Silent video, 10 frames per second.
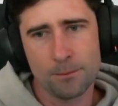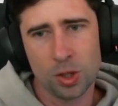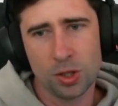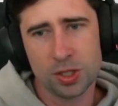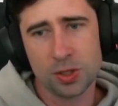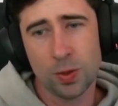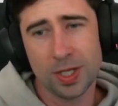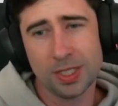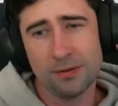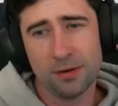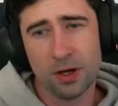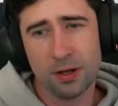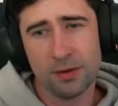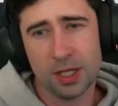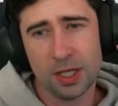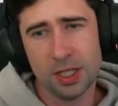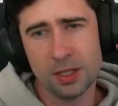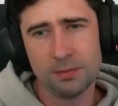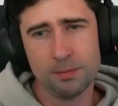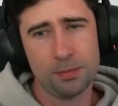Go to 25 here. He
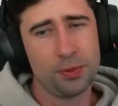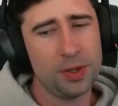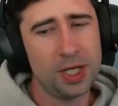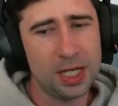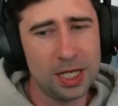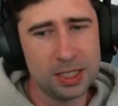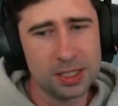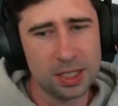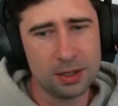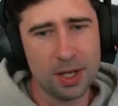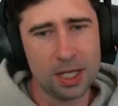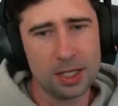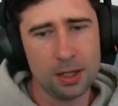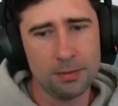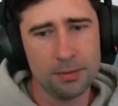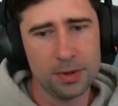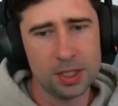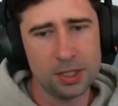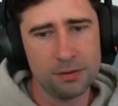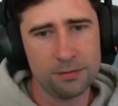could pretty easily make up the
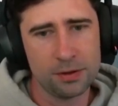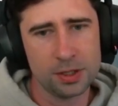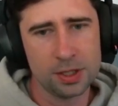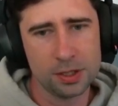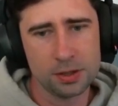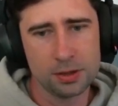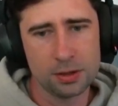difference.